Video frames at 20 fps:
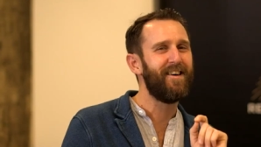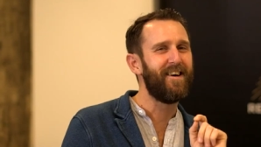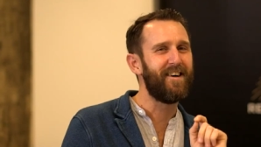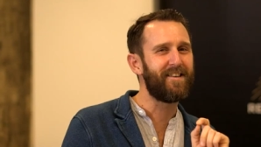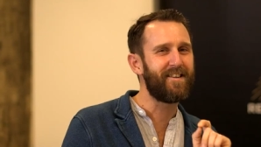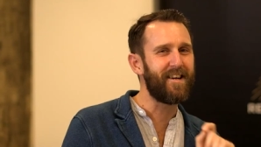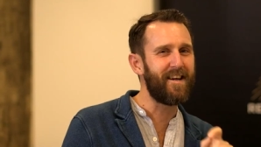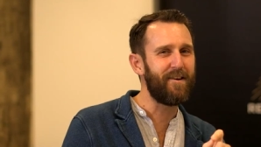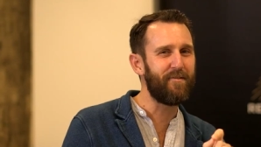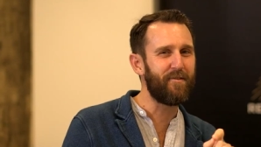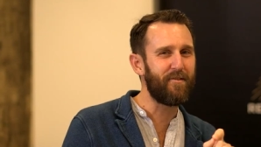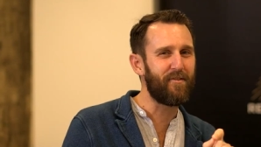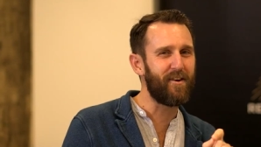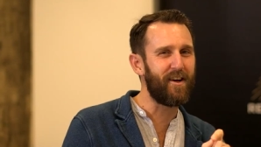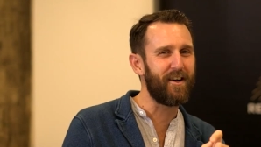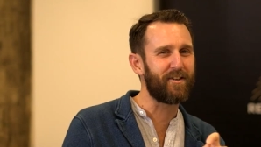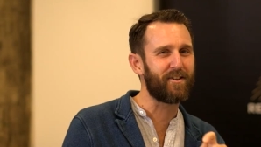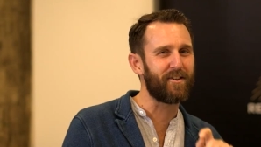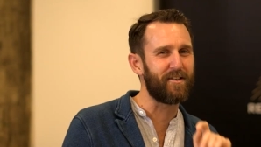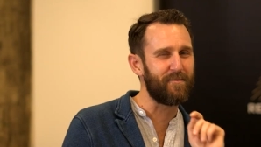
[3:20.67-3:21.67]
A Day of
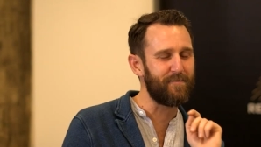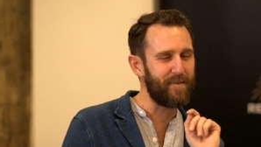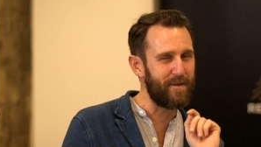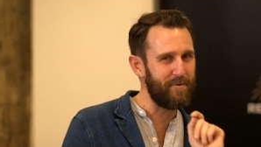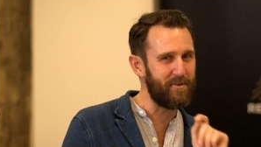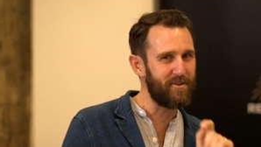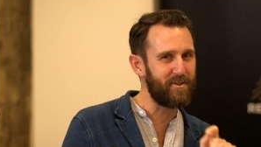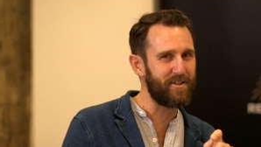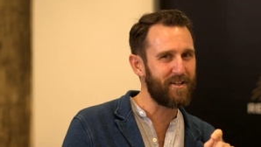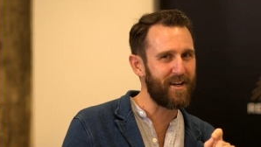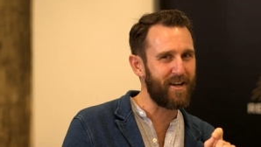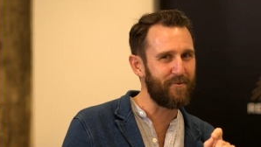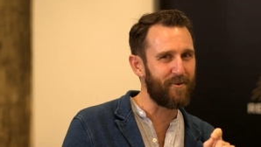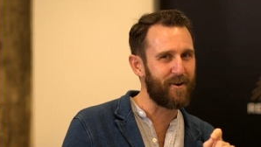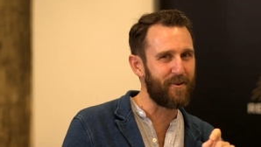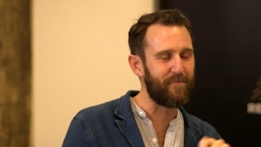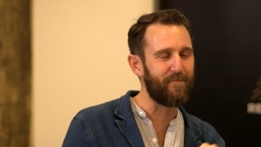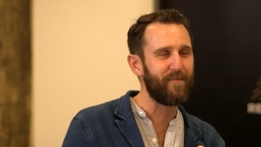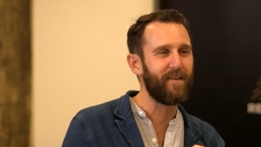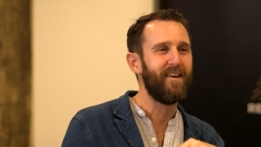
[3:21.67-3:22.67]
Reflection. Maybe you should take
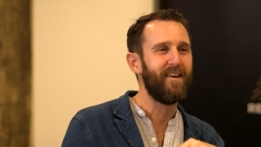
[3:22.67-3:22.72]
one.